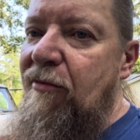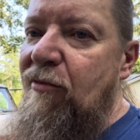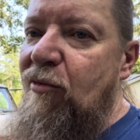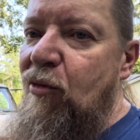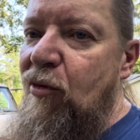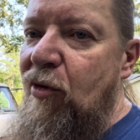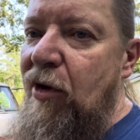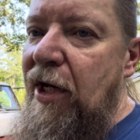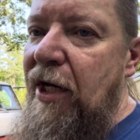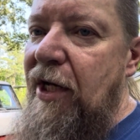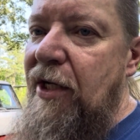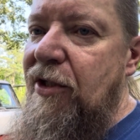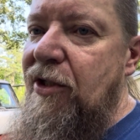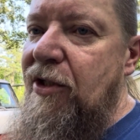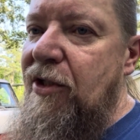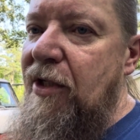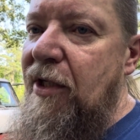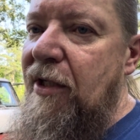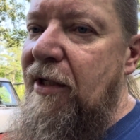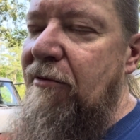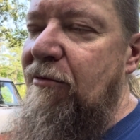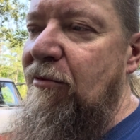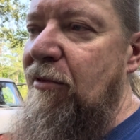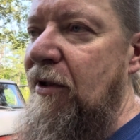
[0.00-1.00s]
rich,
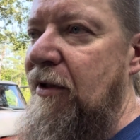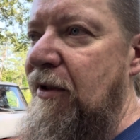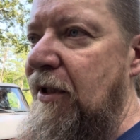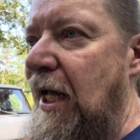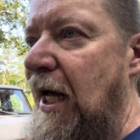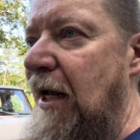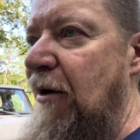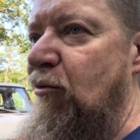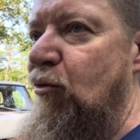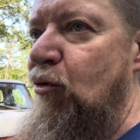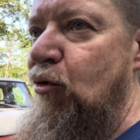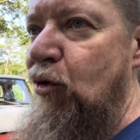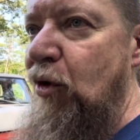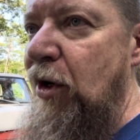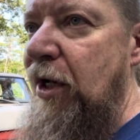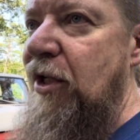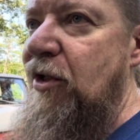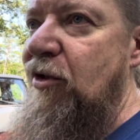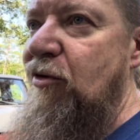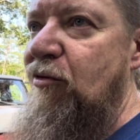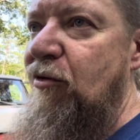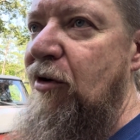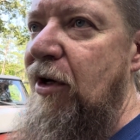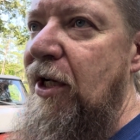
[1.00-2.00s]
well, not
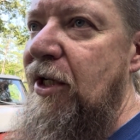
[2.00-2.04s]
rich,